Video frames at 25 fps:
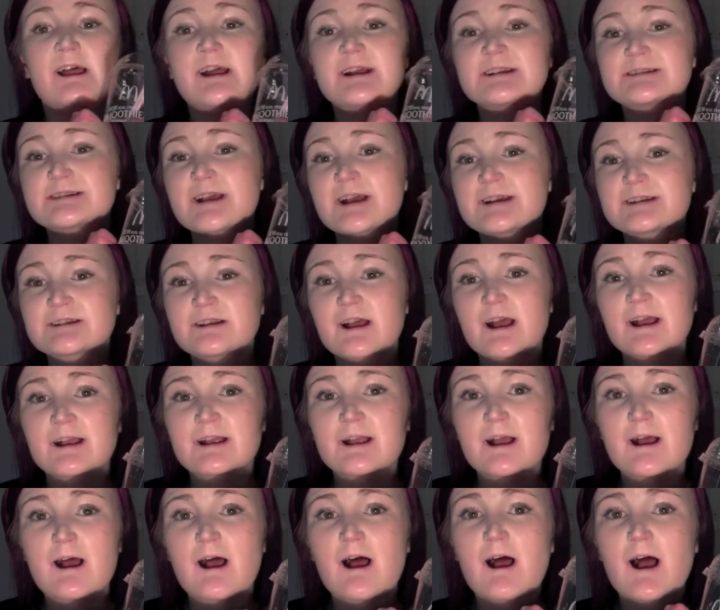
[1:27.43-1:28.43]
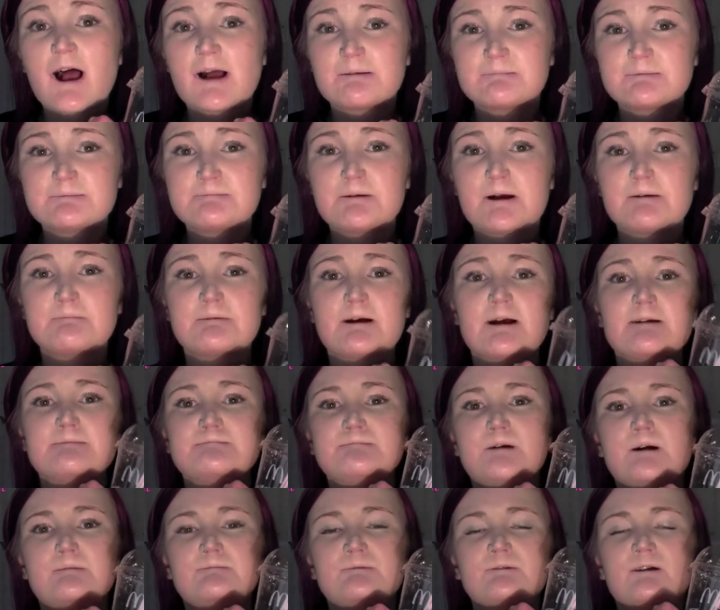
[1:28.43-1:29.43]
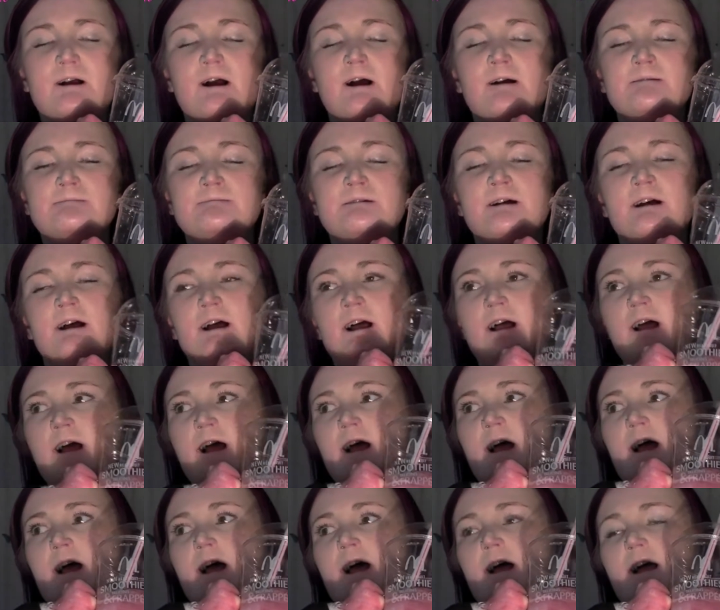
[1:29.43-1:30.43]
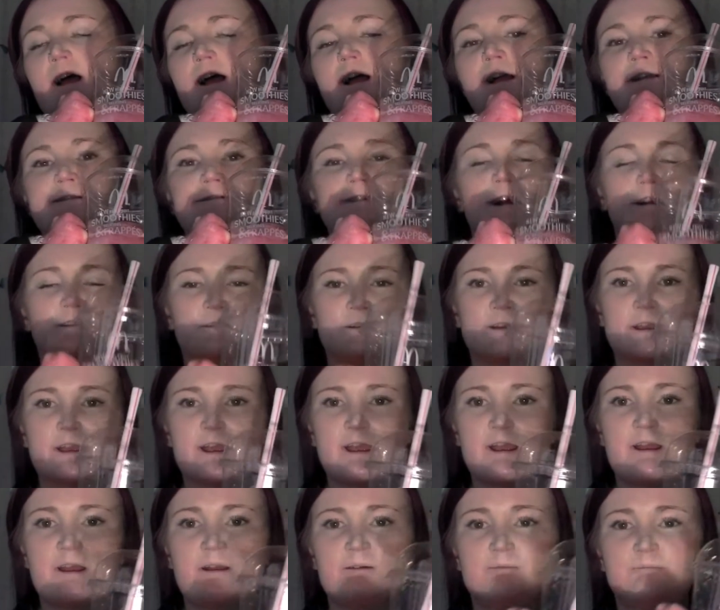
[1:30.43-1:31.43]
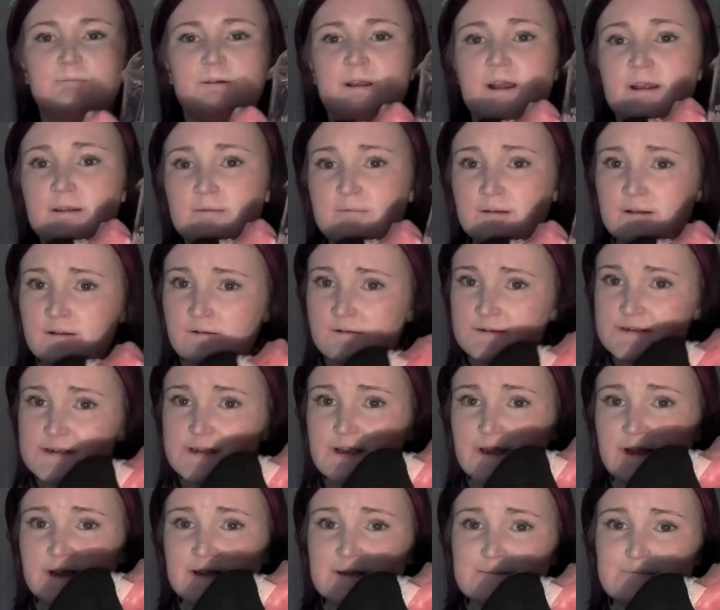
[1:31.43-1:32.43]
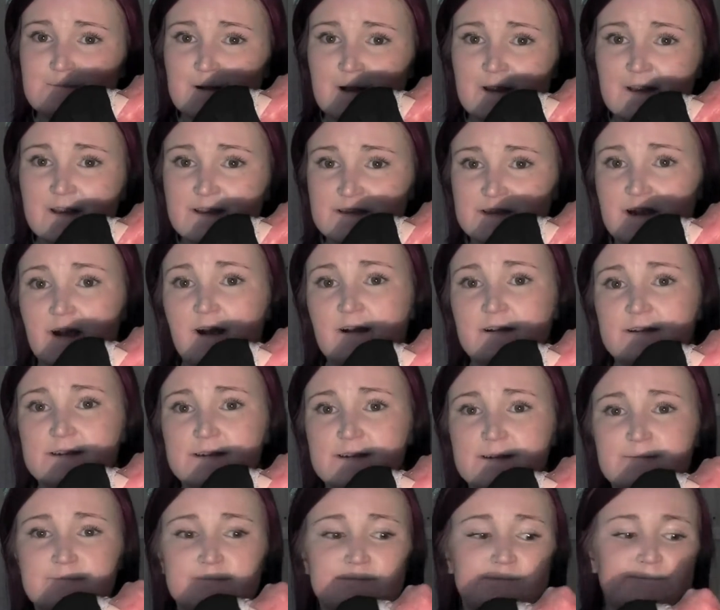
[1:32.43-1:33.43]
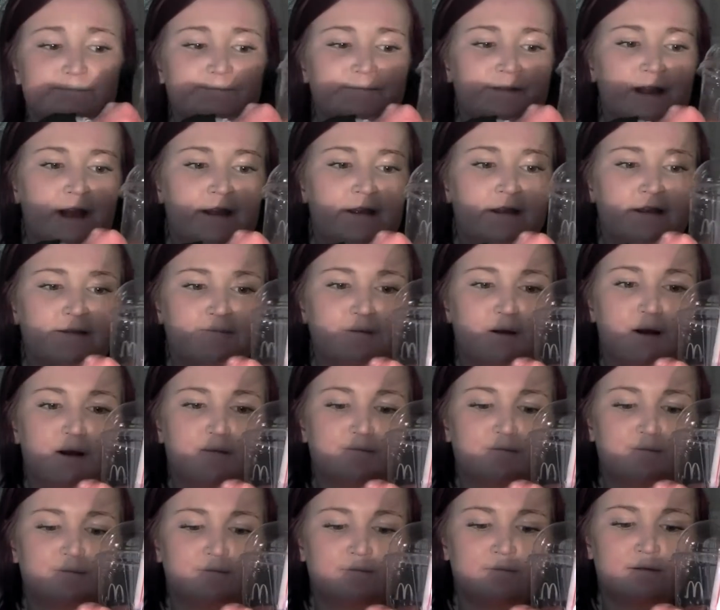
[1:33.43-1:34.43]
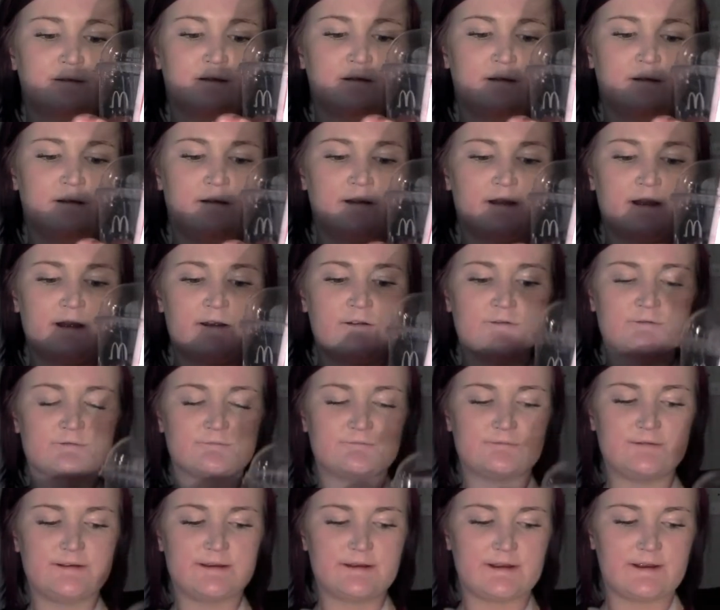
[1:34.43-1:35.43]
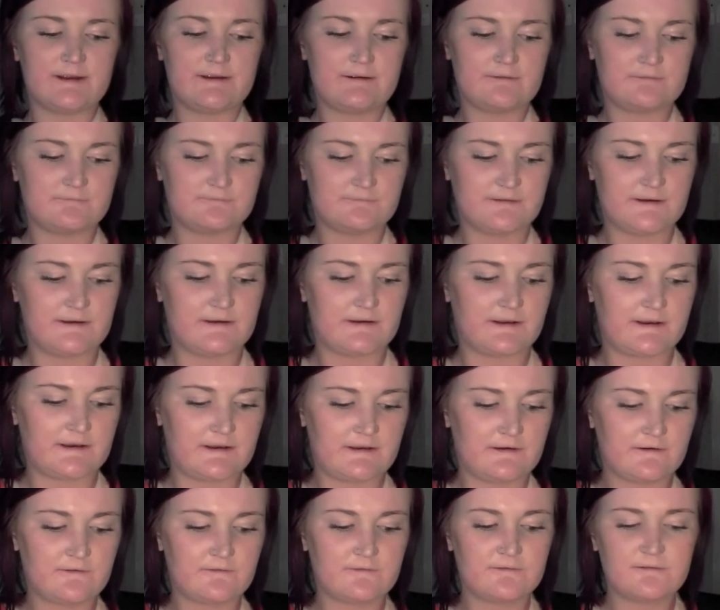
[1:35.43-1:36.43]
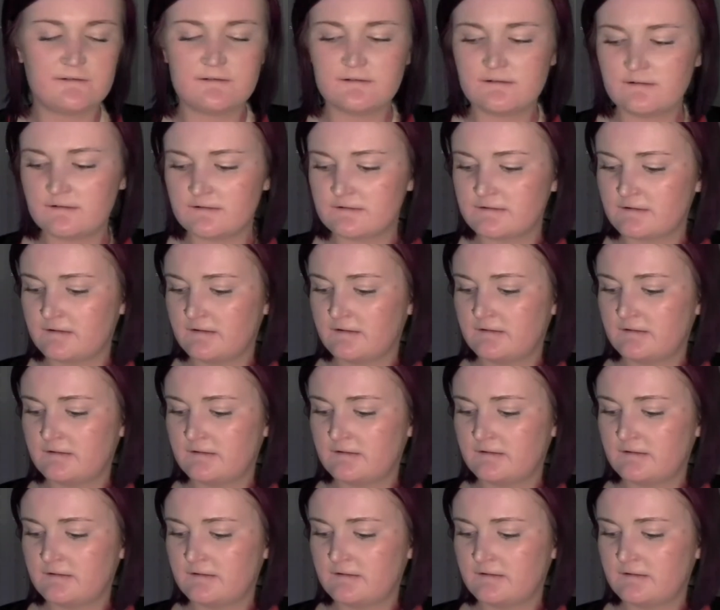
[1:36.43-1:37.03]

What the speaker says: It tastes like Hubba Bubba bubblegum, and I don't care what anyone else says, but it does. And it's perfect. It's really, really good.